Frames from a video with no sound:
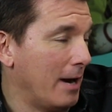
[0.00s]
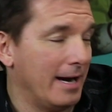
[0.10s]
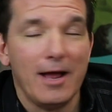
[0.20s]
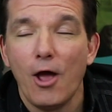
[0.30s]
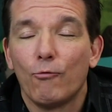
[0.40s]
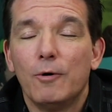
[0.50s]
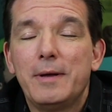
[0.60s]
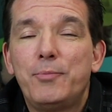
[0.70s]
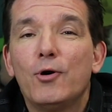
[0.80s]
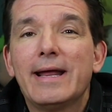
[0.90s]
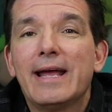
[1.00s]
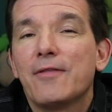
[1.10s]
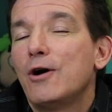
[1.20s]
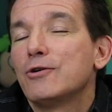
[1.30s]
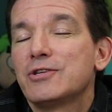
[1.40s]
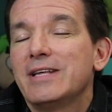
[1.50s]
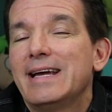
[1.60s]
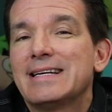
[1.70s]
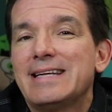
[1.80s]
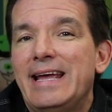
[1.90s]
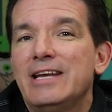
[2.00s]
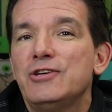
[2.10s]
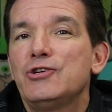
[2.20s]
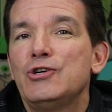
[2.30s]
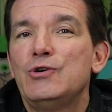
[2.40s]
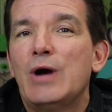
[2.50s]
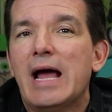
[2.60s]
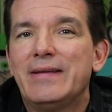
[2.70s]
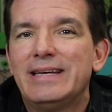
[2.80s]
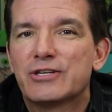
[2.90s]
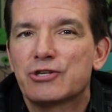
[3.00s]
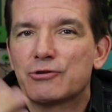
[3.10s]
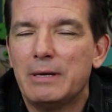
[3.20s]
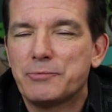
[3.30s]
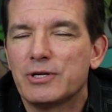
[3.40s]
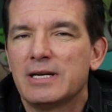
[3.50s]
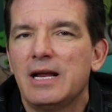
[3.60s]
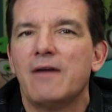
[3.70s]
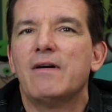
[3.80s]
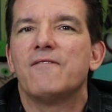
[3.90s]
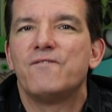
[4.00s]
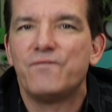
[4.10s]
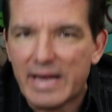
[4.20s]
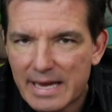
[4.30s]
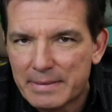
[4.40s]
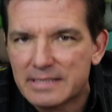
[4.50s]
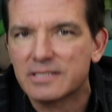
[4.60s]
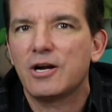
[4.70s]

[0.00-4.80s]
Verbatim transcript: right, will be putting those things into the description of a famous